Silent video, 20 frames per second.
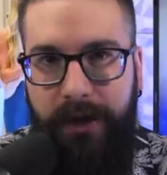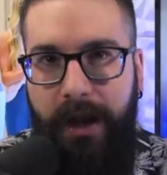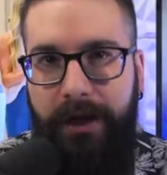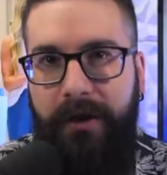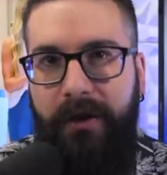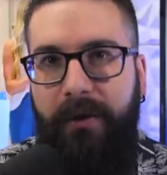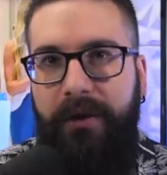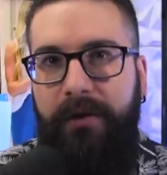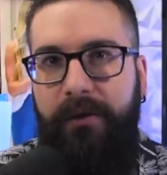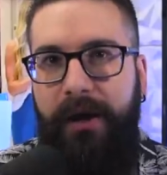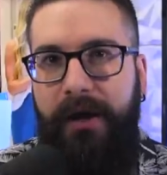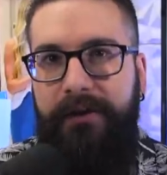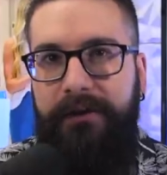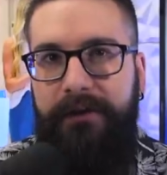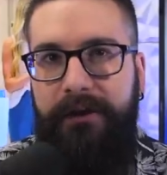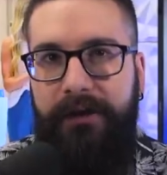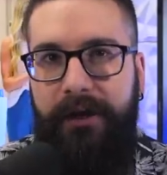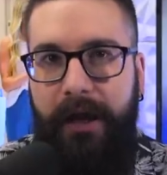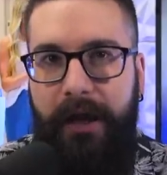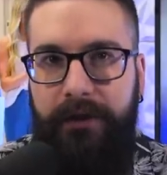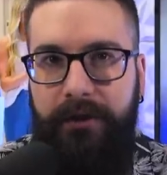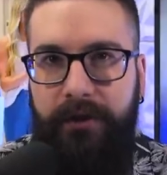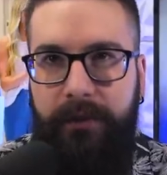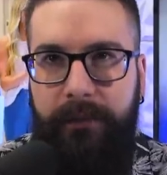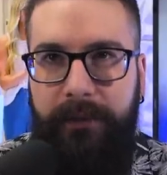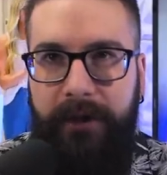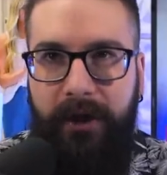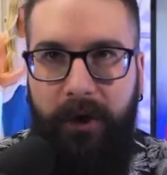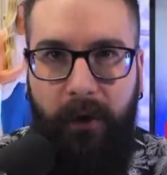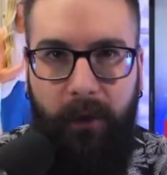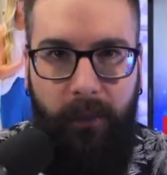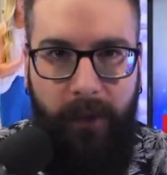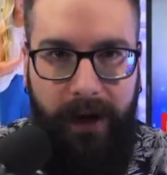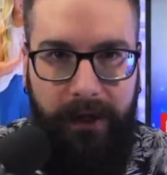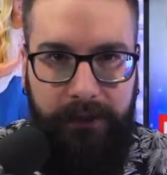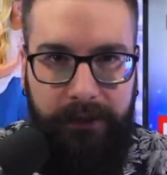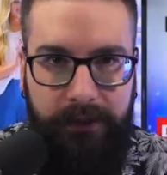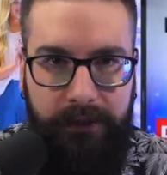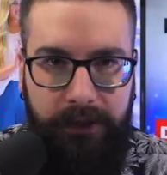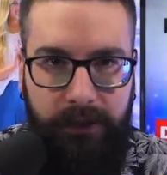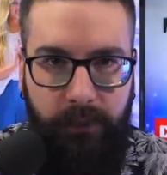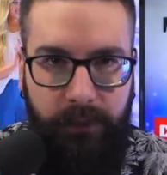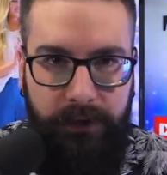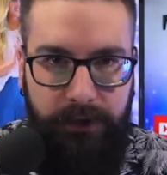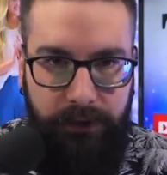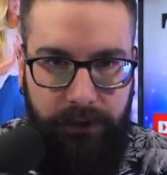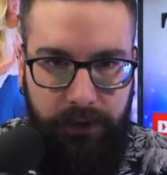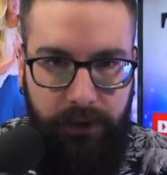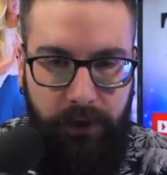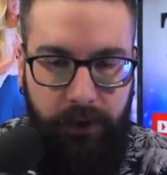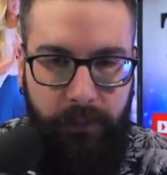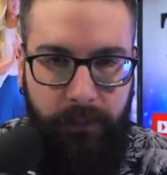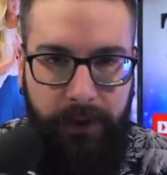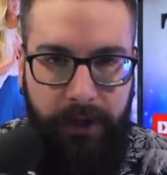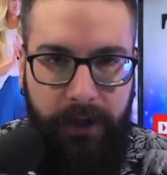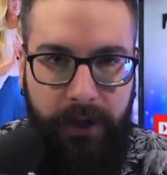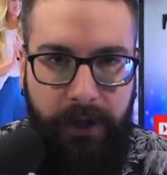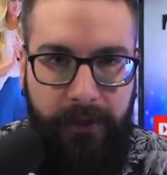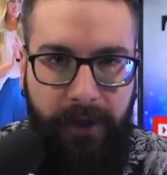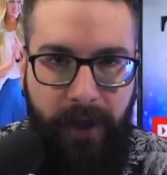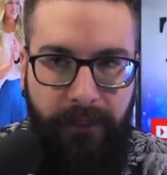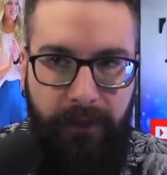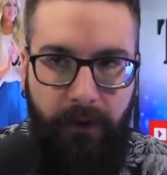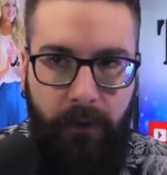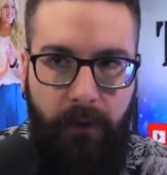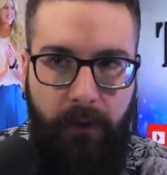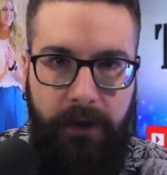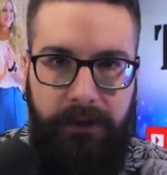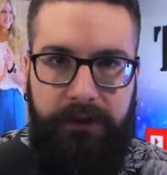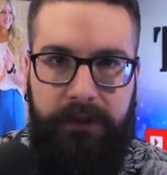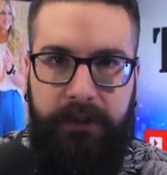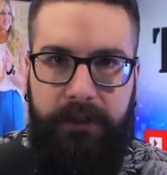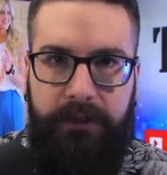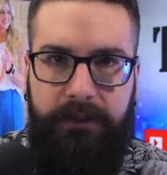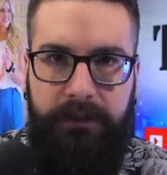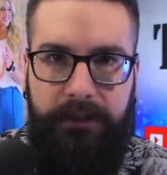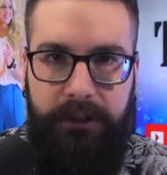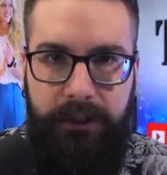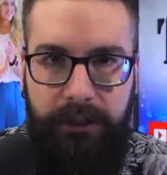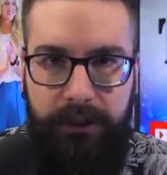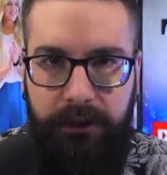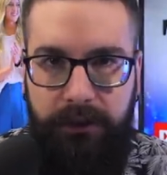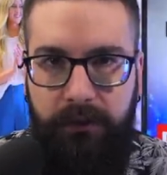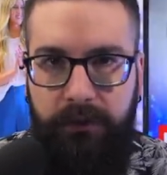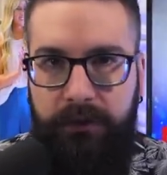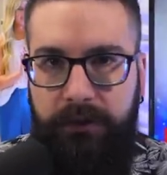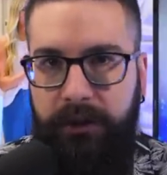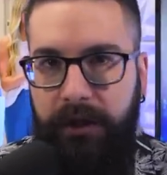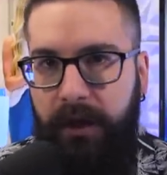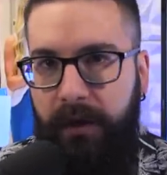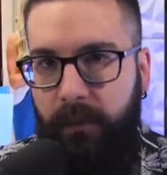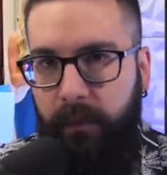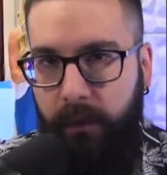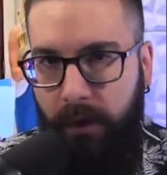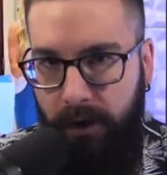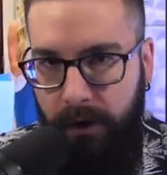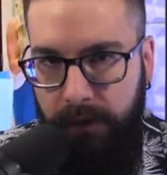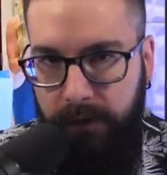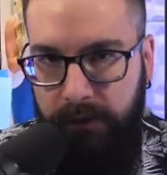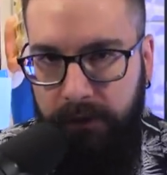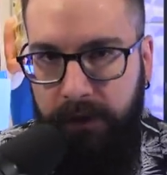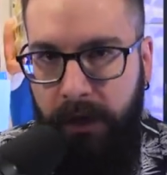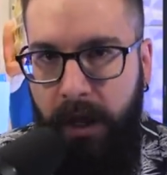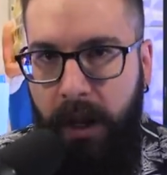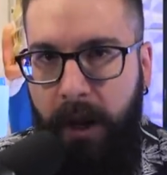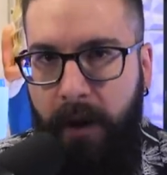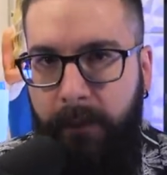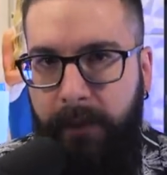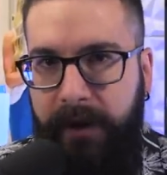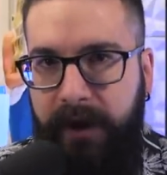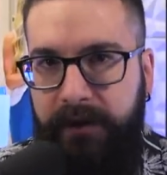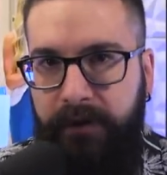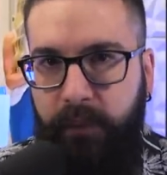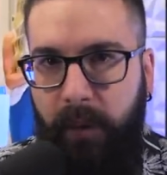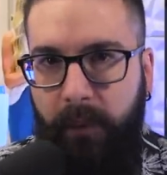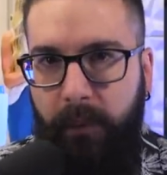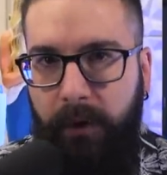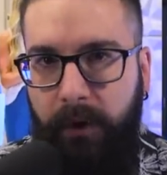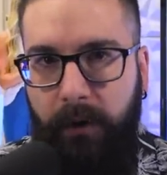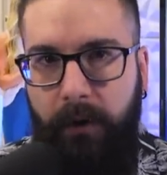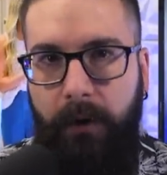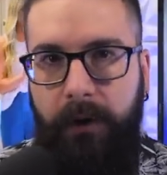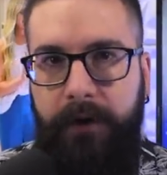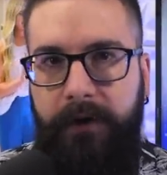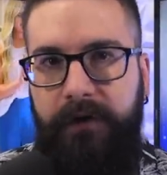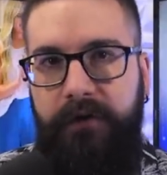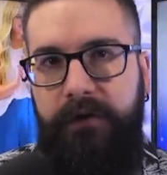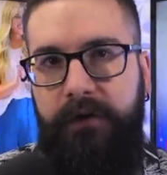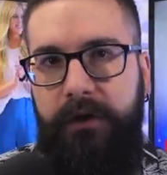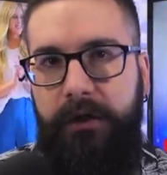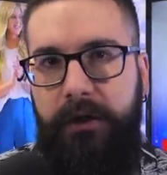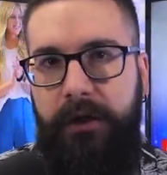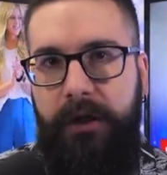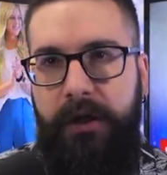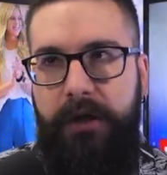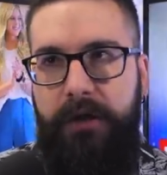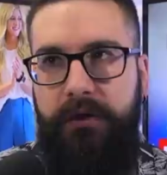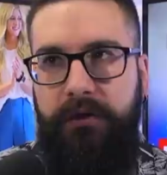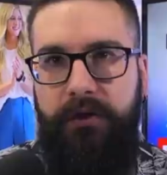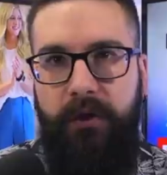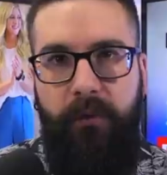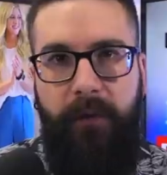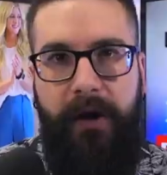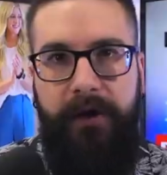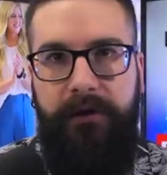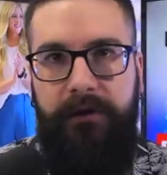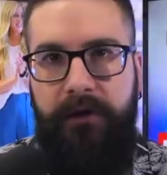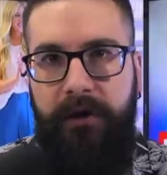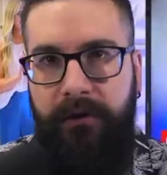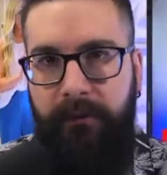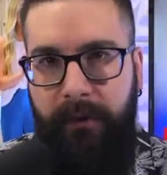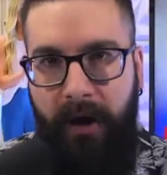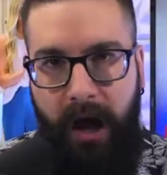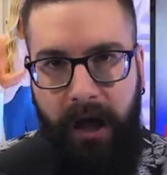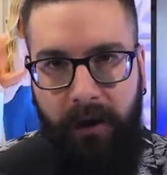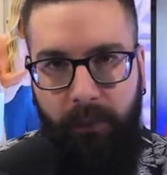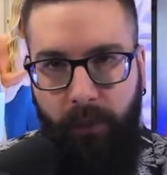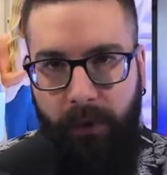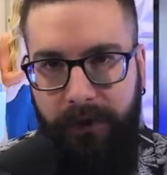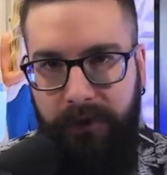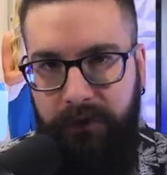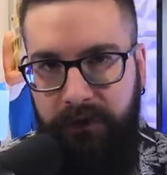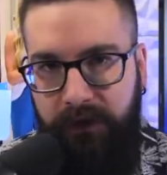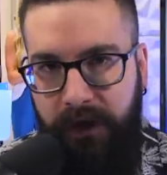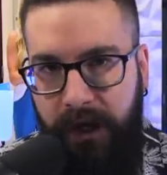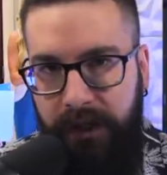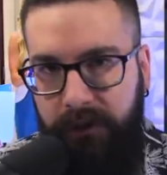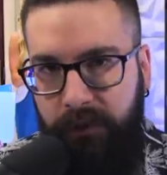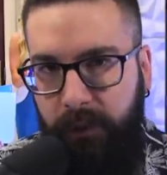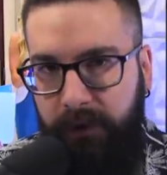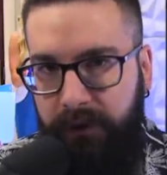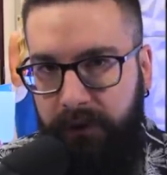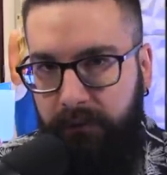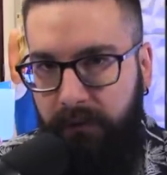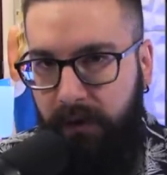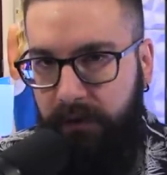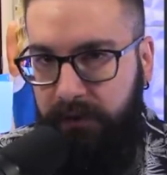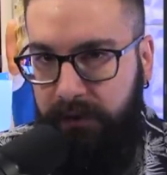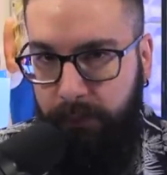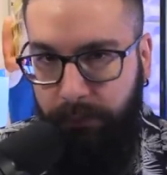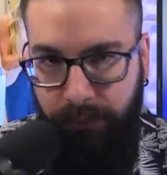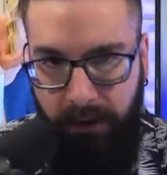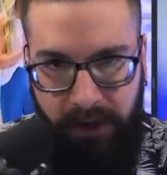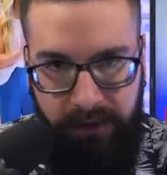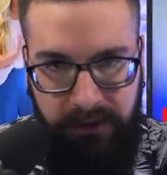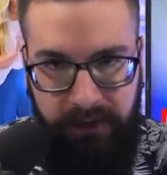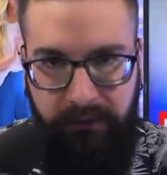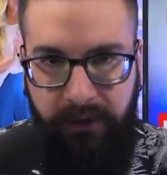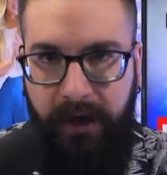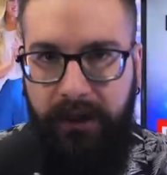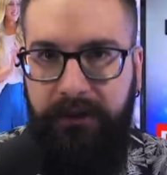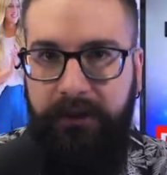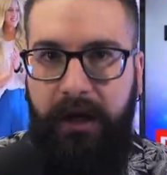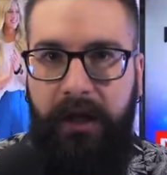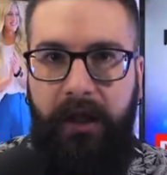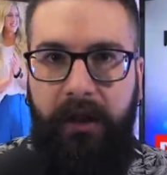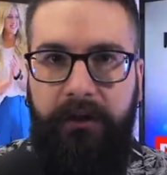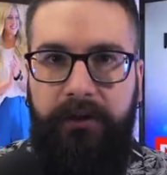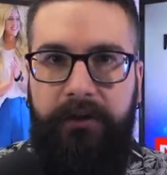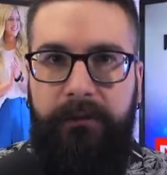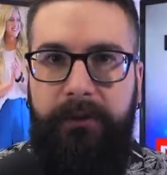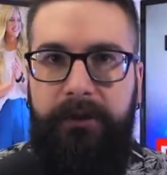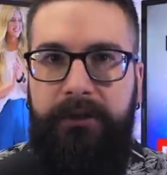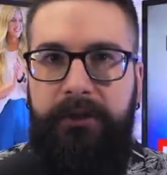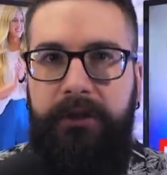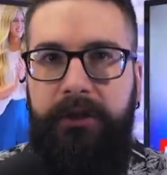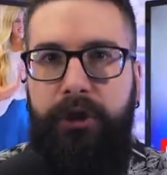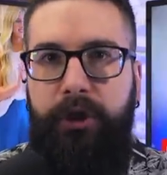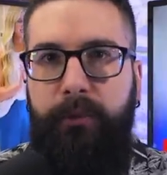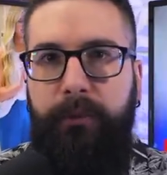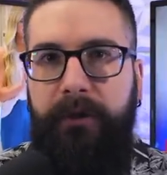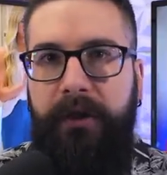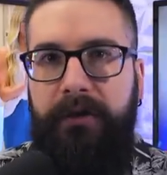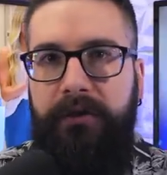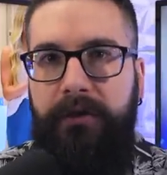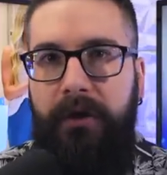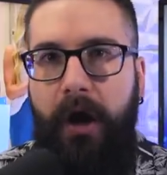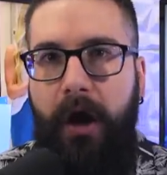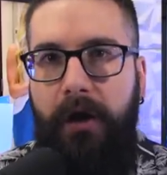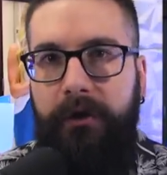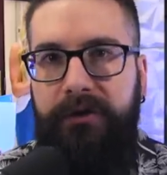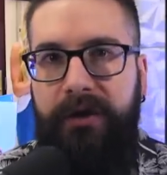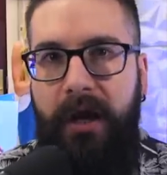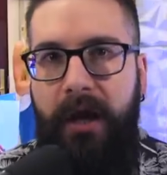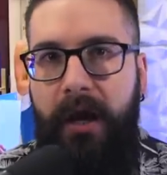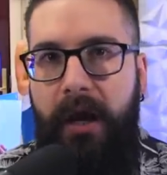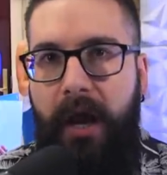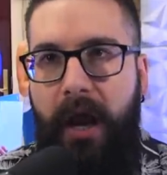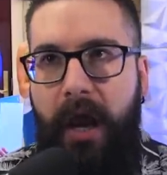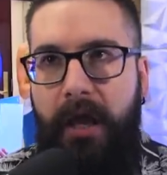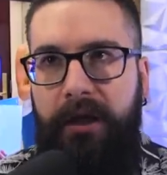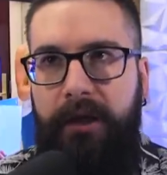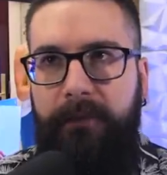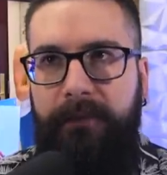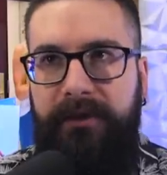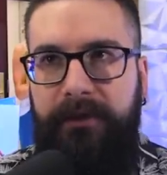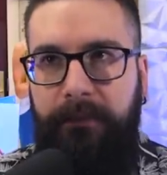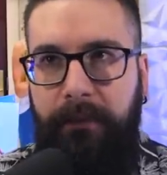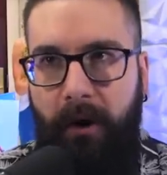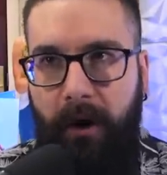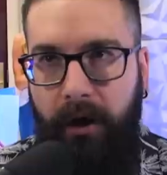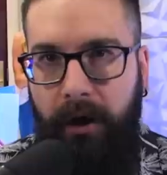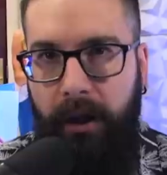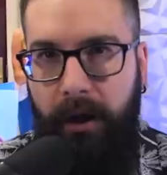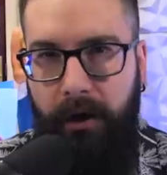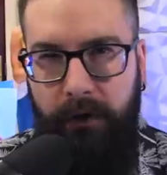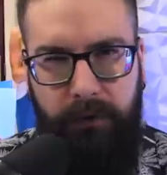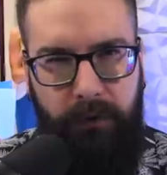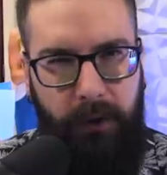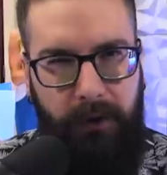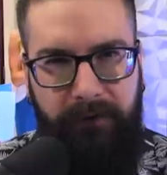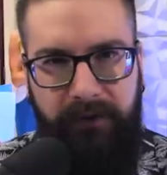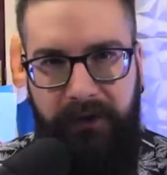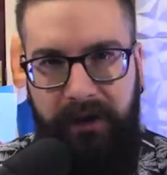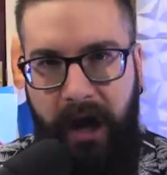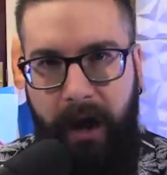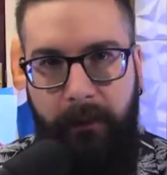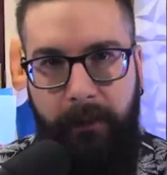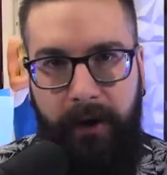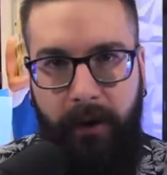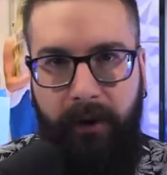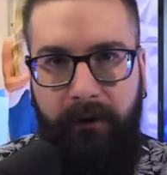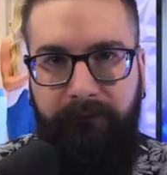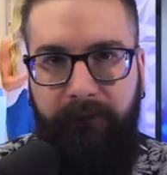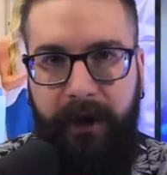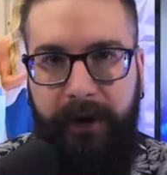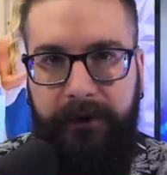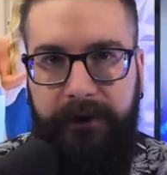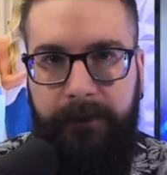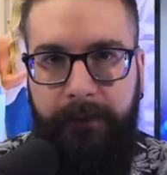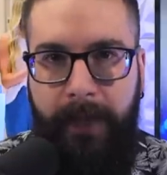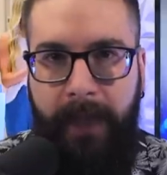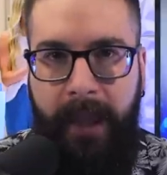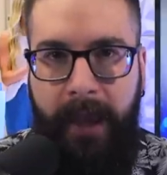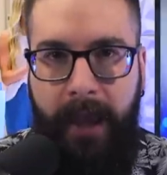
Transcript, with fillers: not going crazy and you'd be correct to assume that they're going to continue to get worse because what we're currently seeing is a race to the bottom where states with the most oppressive anti-lgbtq plus laws end up sparking a sort of domino effect